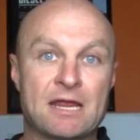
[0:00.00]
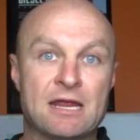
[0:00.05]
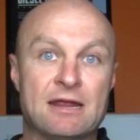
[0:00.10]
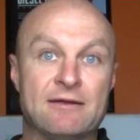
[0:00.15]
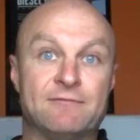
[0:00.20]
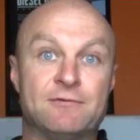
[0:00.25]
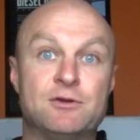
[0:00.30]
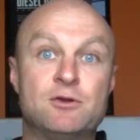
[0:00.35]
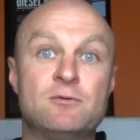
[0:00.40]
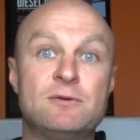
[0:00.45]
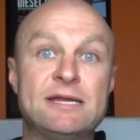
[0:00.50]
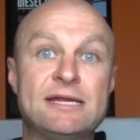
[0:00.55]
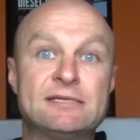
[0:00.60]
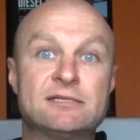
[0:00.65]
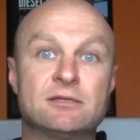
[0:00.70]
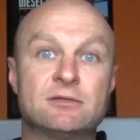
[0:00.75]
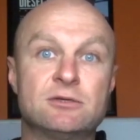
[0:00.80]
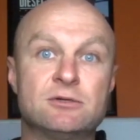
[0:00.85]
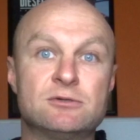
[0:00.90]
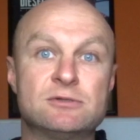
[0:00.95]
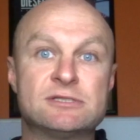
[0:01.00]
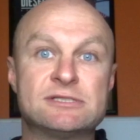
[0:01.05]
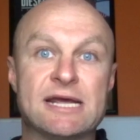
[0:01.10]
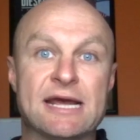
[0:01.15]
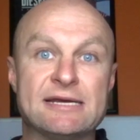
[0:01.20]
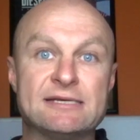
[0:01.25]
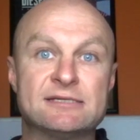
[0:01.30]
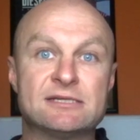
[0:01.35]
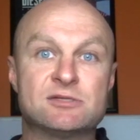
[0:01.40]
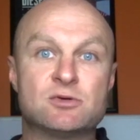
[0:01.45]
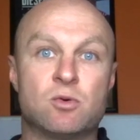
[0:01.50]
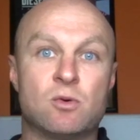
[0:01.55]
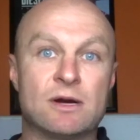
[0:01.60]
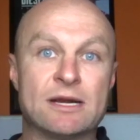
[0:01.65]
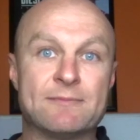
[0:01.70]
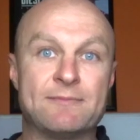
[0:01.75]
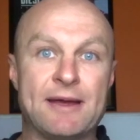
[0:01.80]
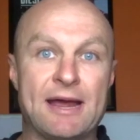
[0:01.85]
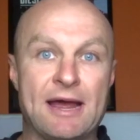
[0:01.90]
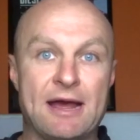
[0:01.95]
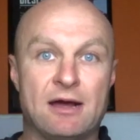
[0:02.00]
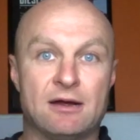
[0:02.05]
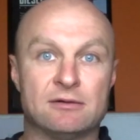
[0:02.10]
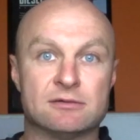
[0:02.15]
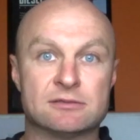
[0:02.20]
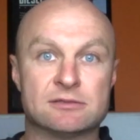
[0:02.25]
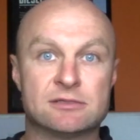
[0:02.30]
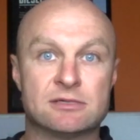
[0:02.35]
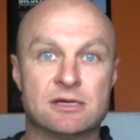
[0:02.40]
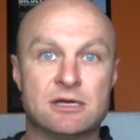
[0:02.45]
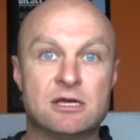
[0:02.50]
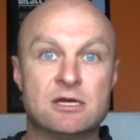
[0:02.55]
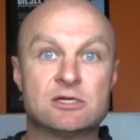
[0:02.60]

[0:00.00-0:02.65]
If you need to lose 10 to 20 pounds,